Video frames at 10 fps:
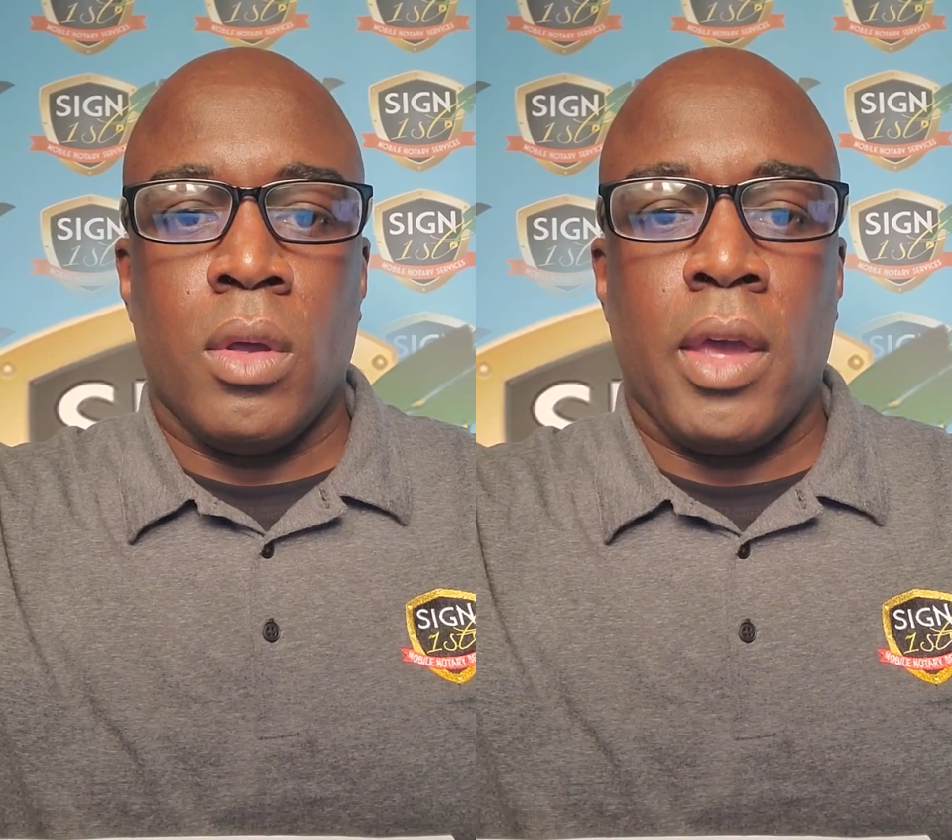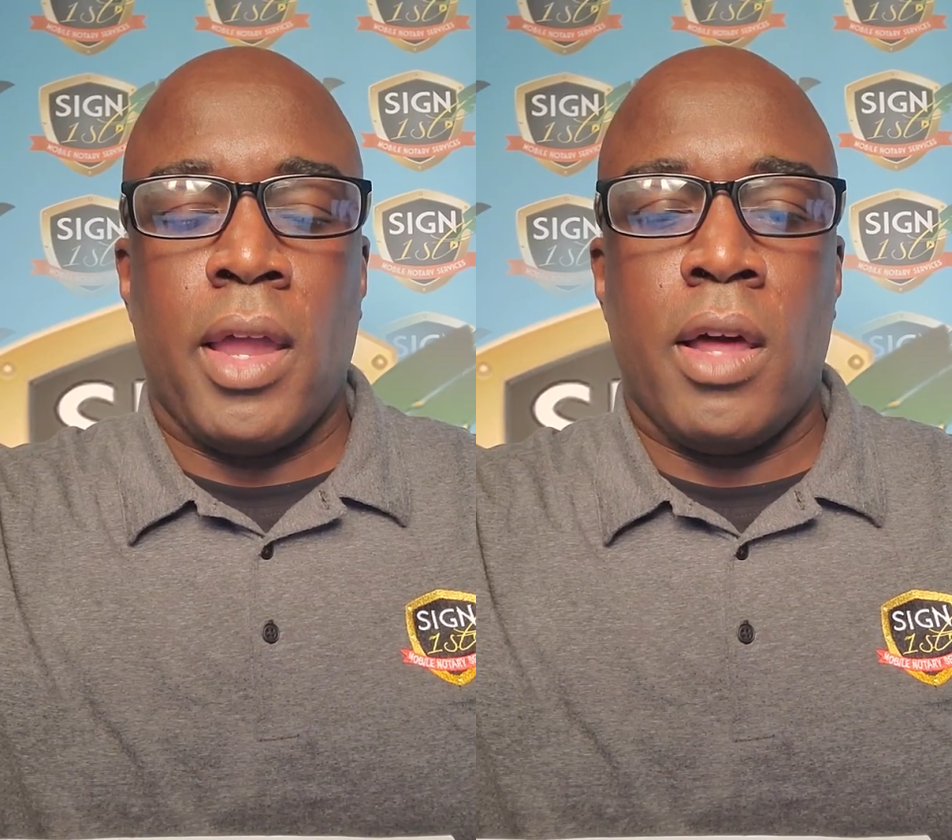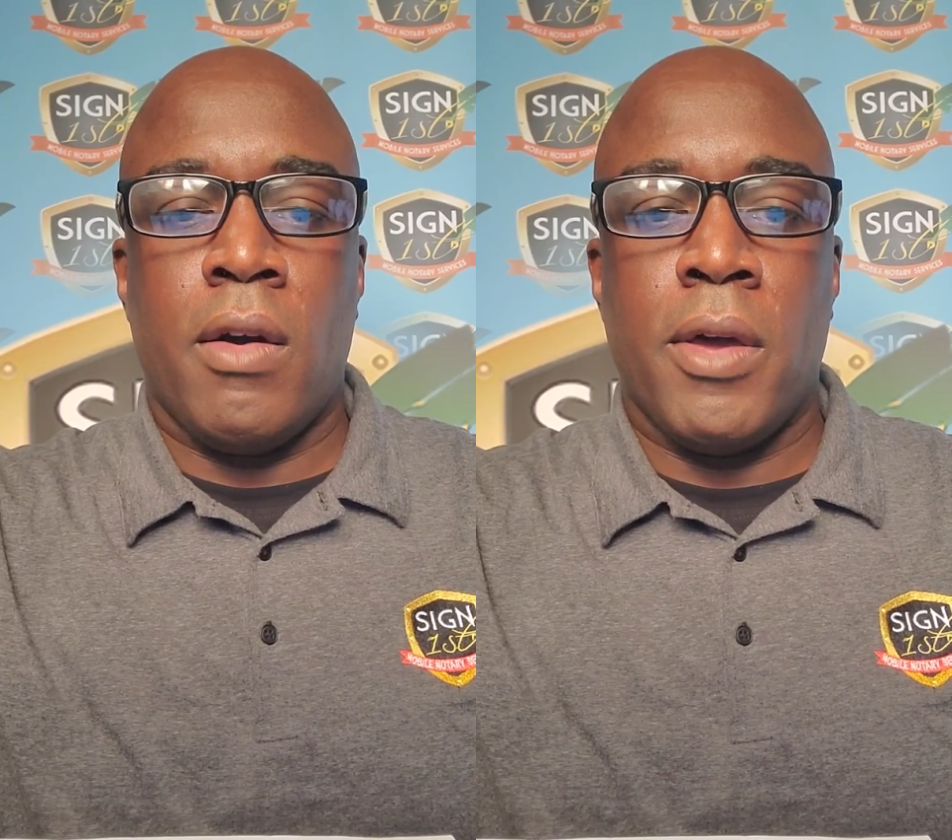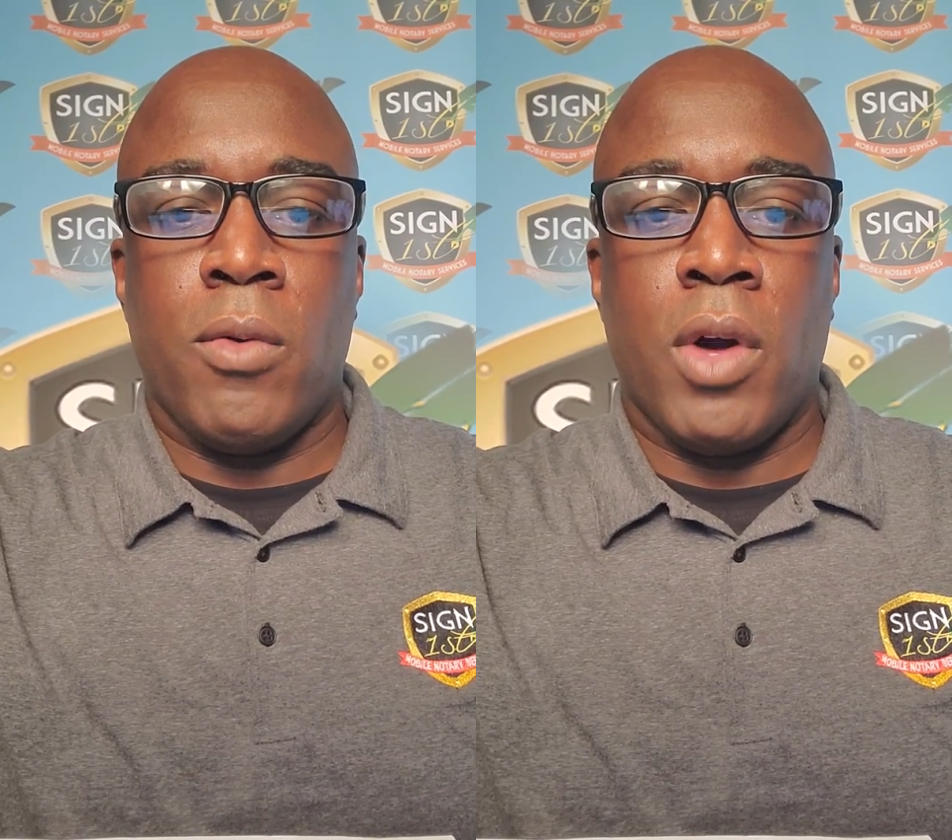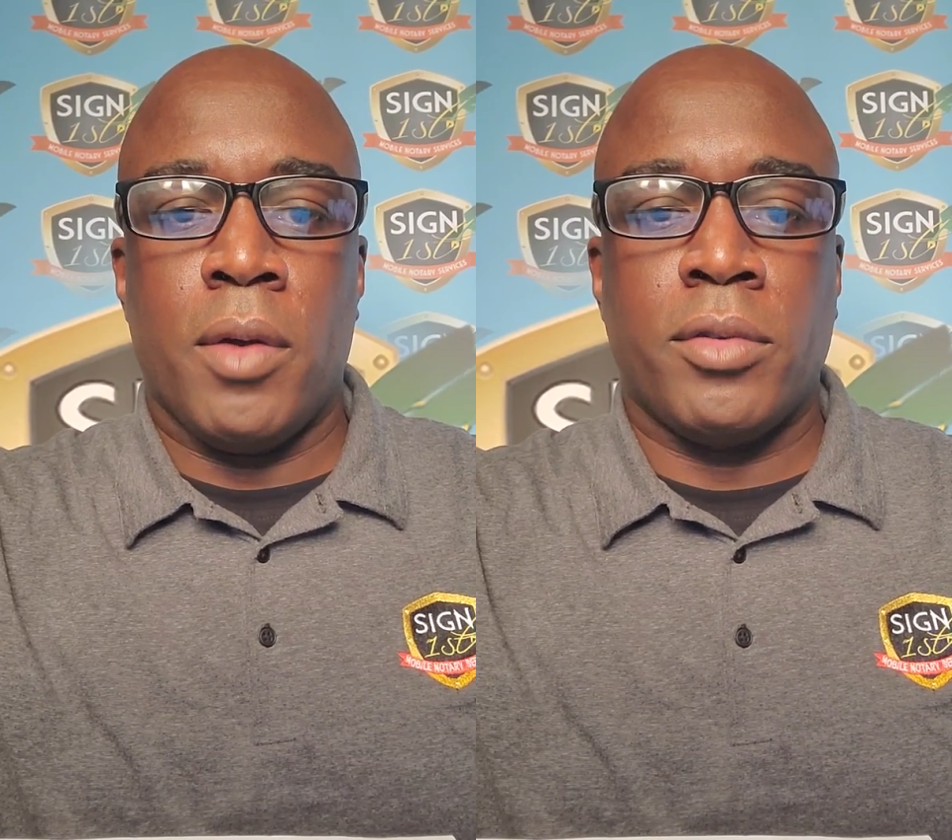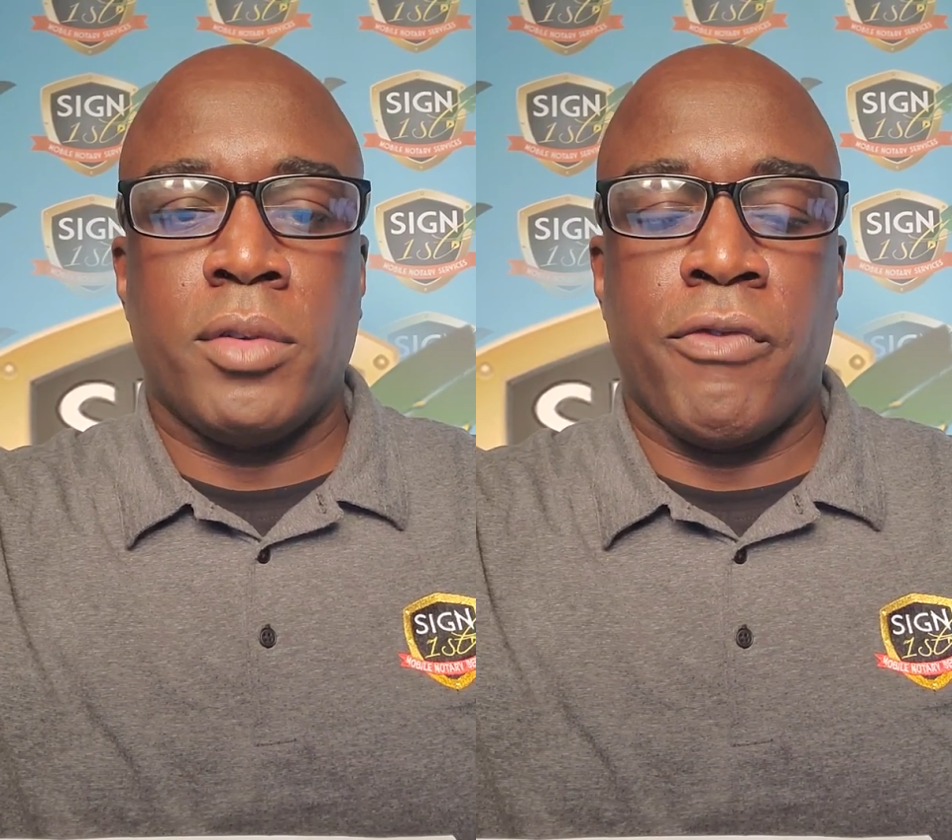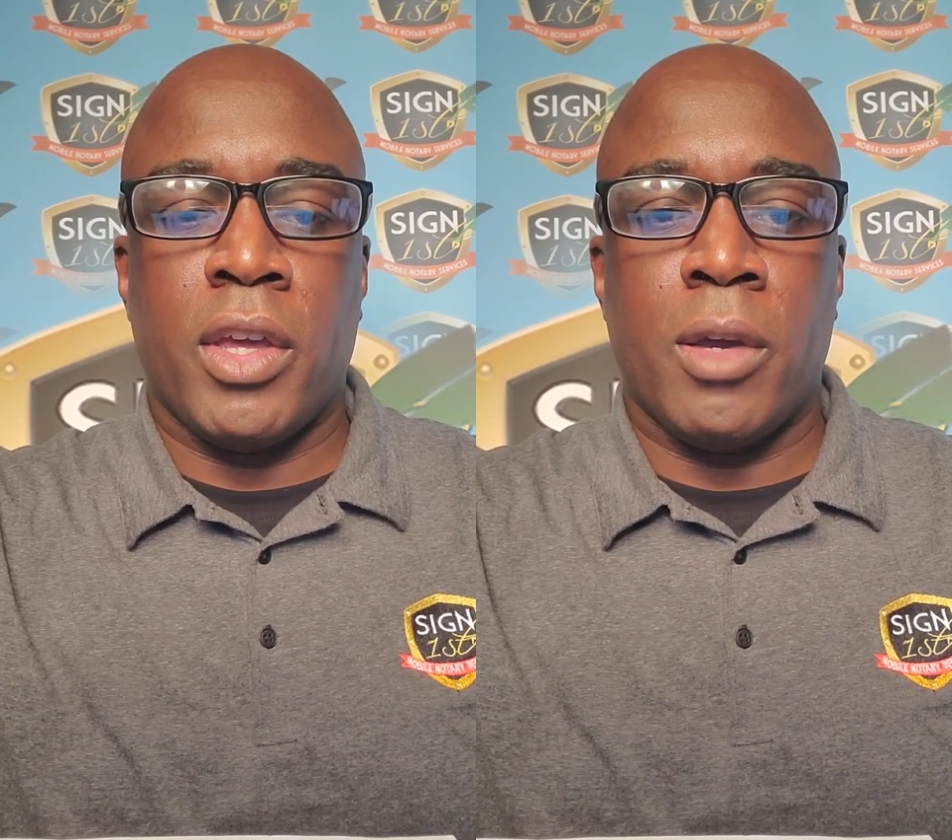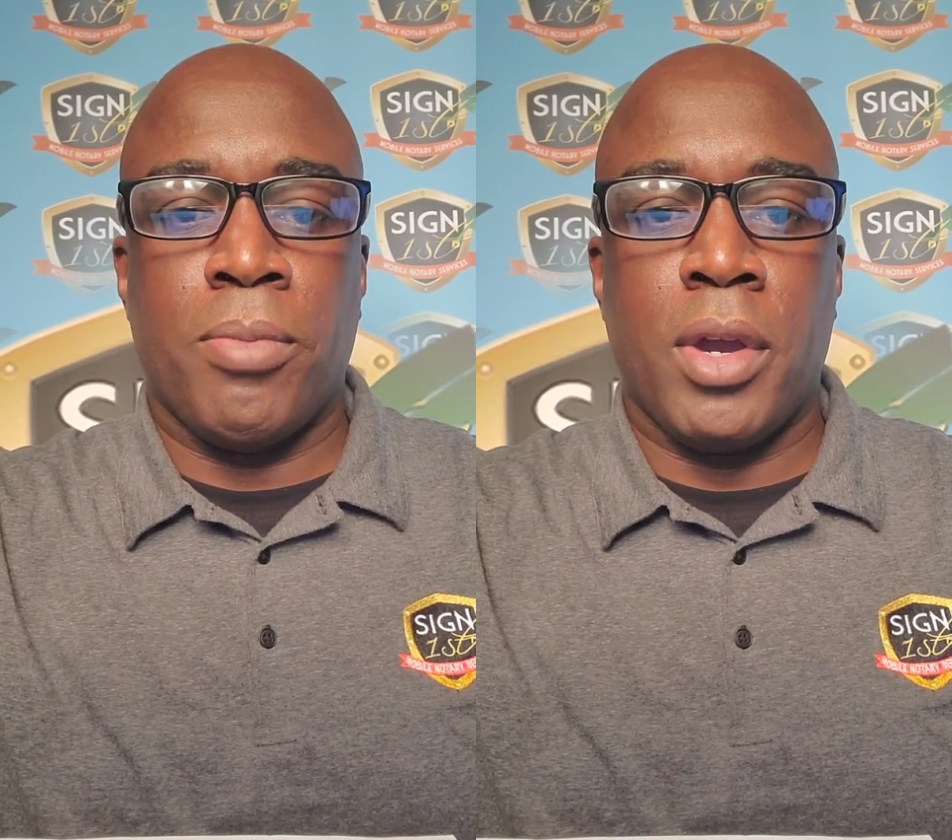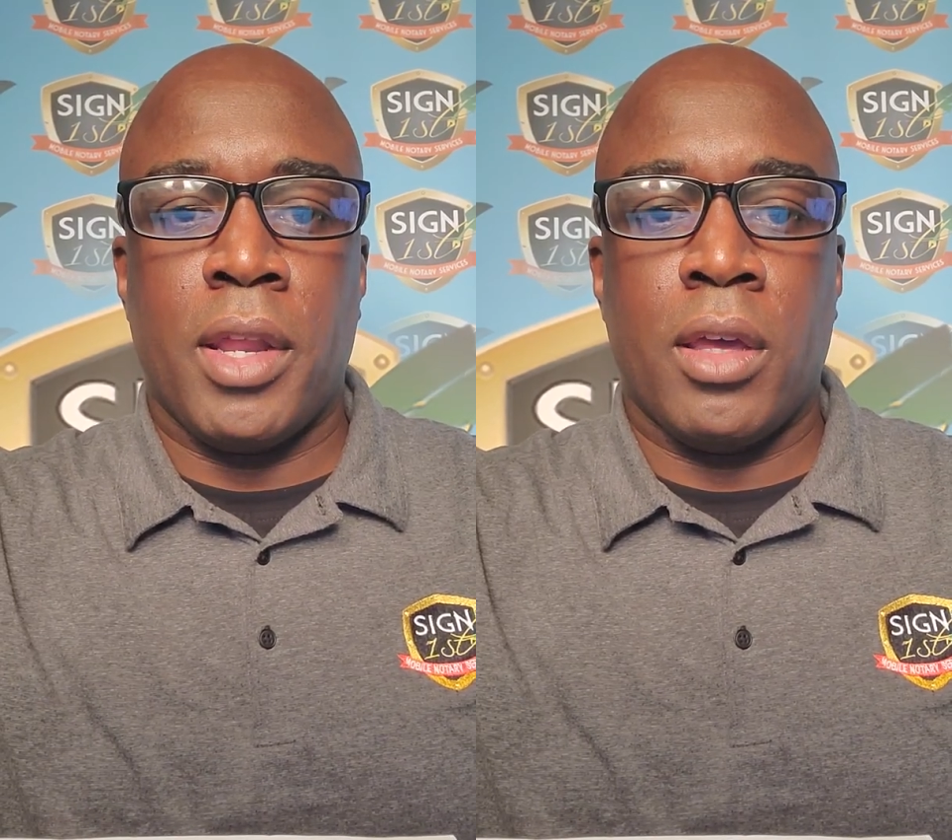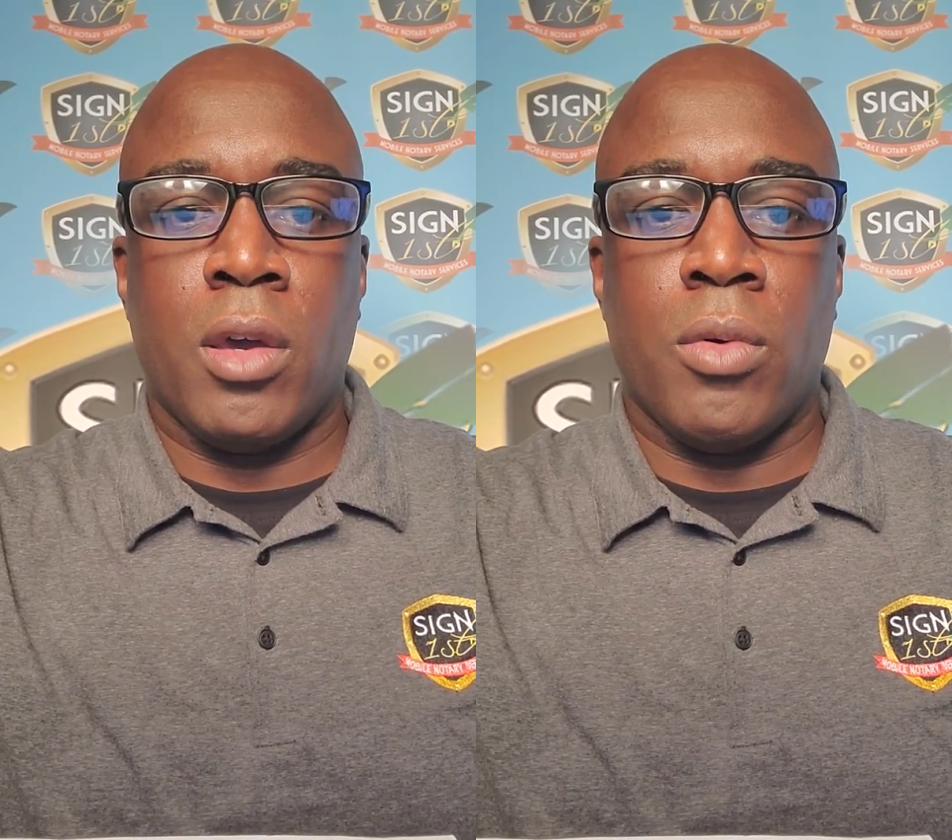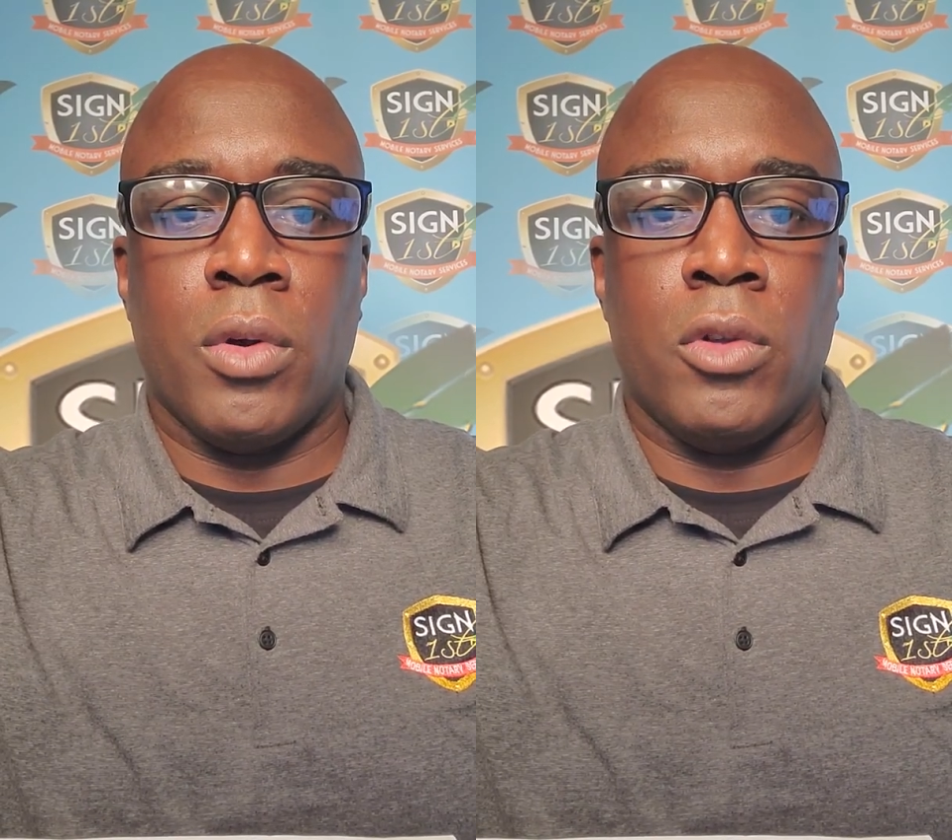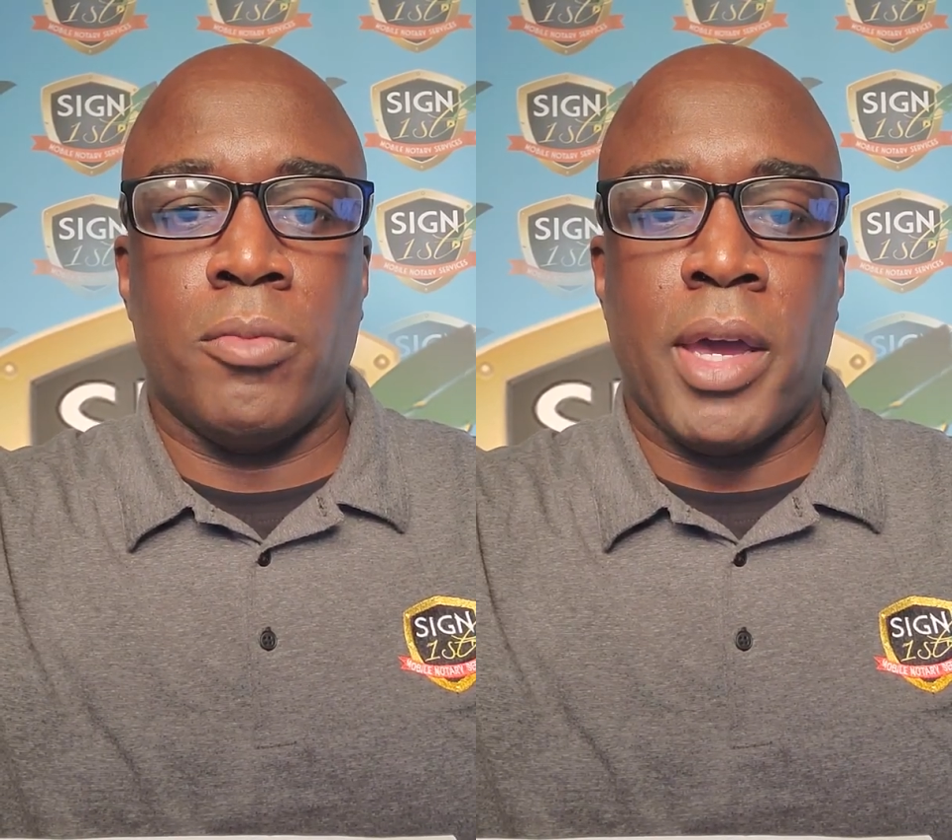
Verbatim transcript: Hello and welcome to Fingerprinting Gurus.